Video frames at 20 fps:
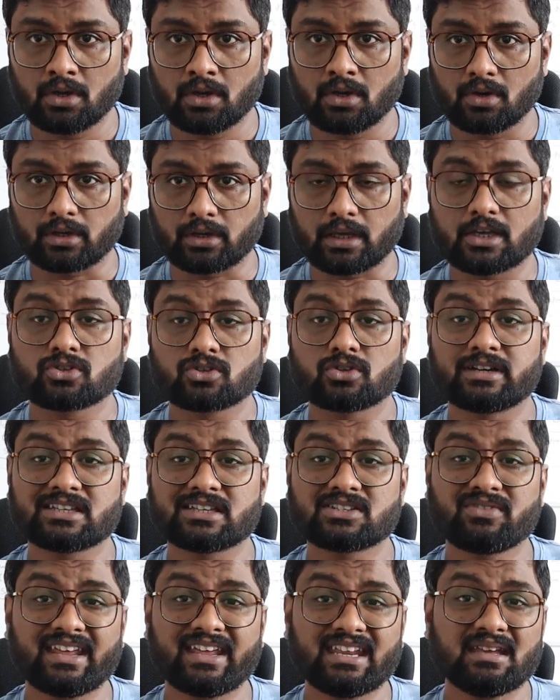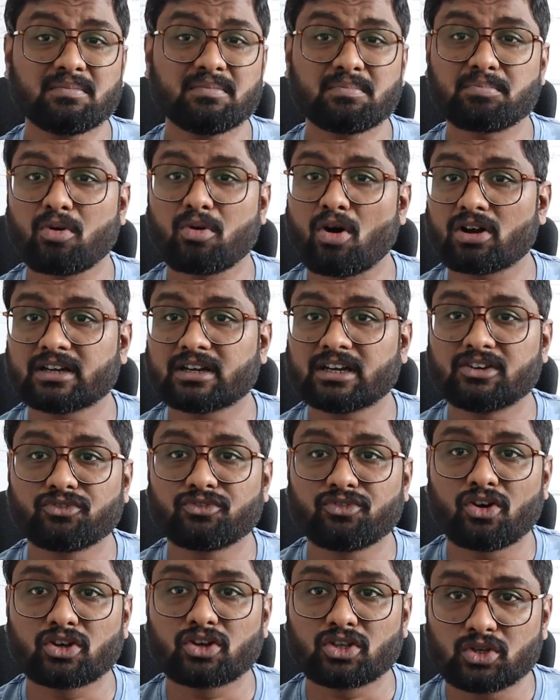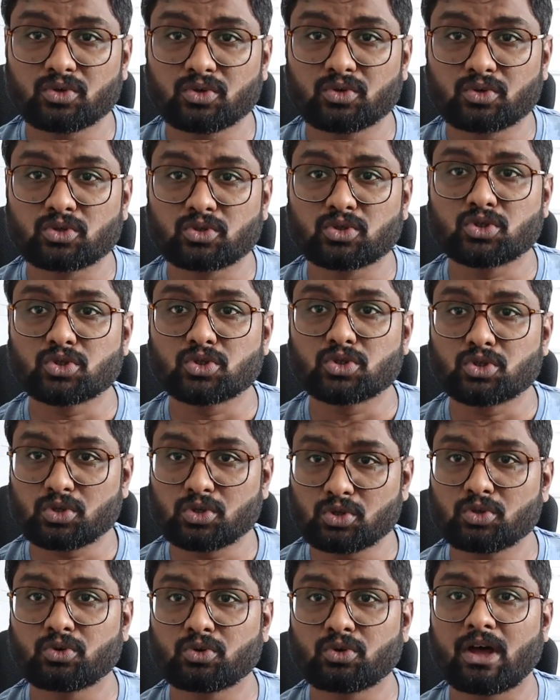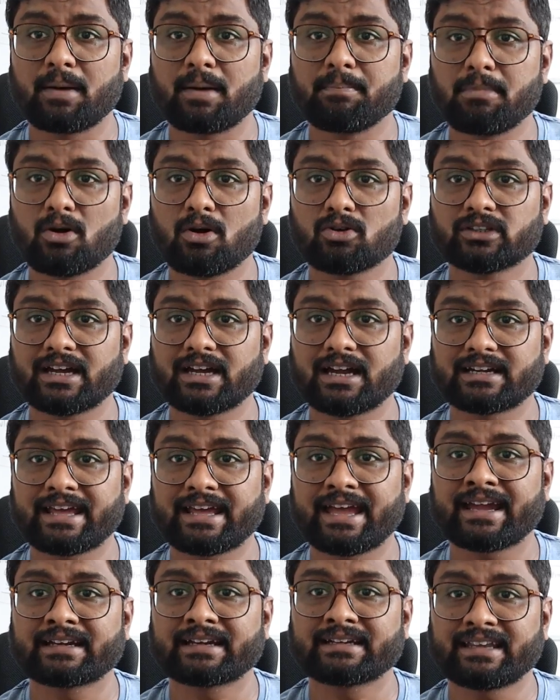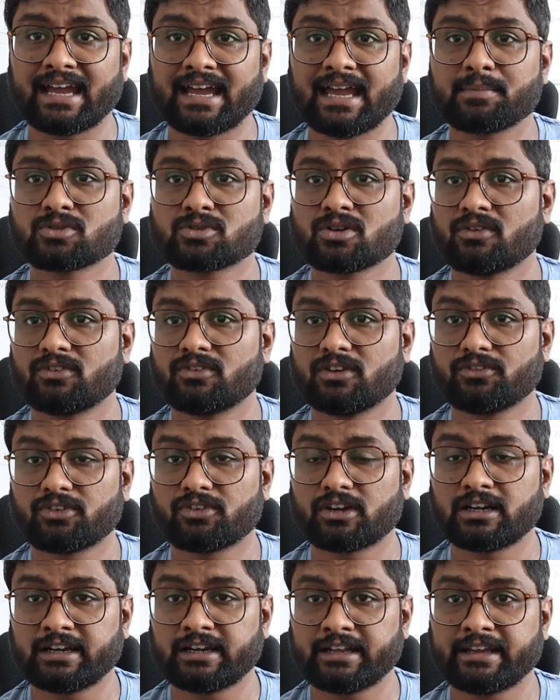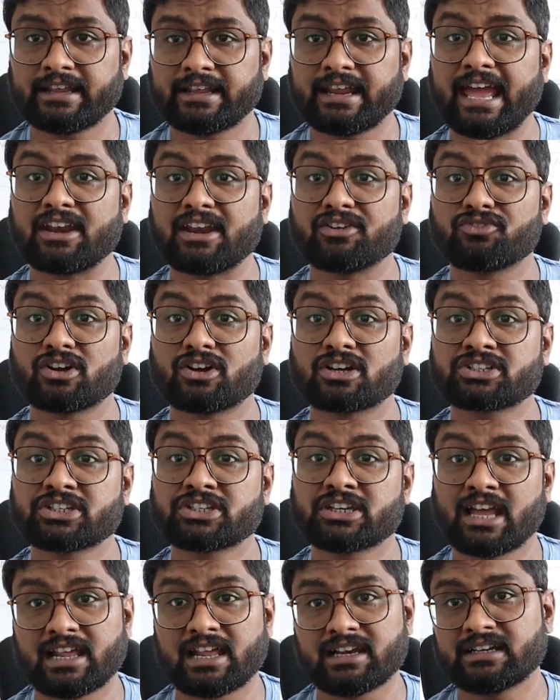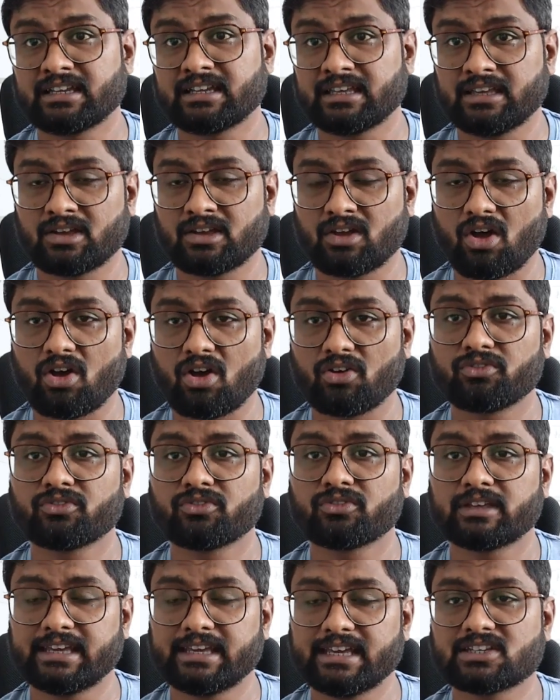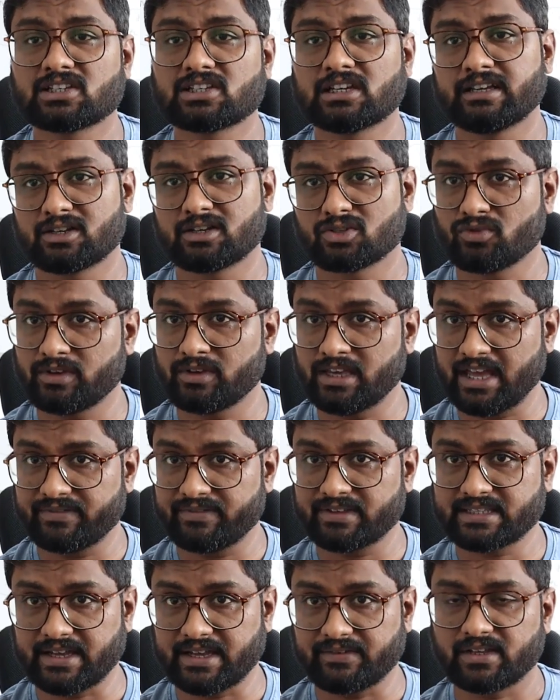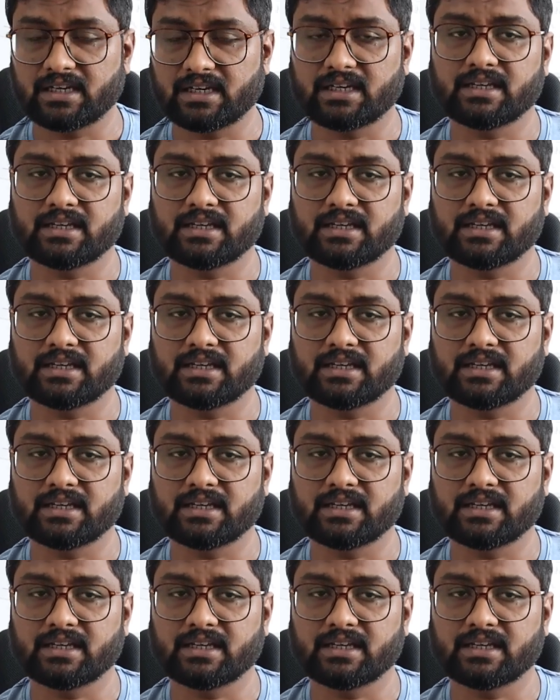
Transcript: Okay, so it is very important for you to know about the attack types of different layer and functionality of each layer. So we have a seven